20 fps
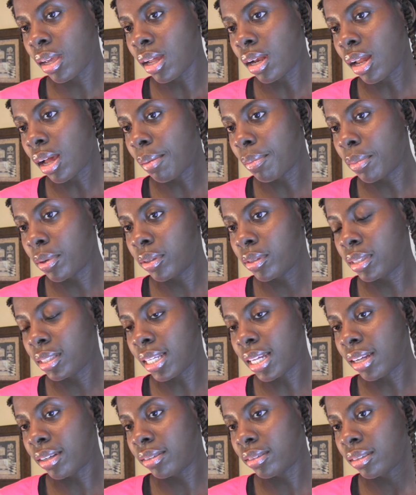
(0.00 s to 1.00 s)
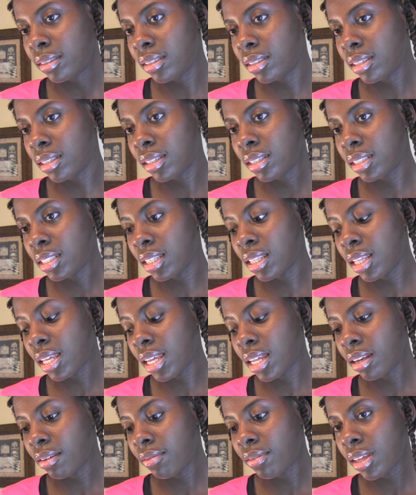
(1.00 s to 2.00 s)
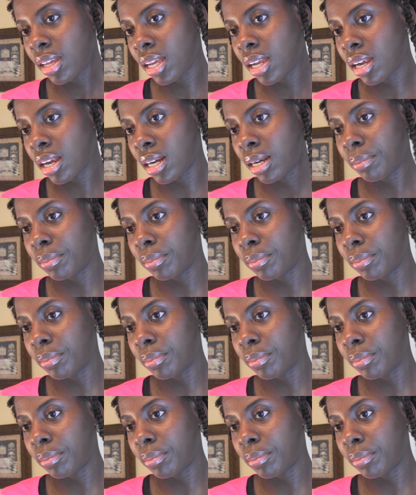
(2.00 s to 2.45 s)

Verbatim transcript: And I'm almost down to the end of the hair,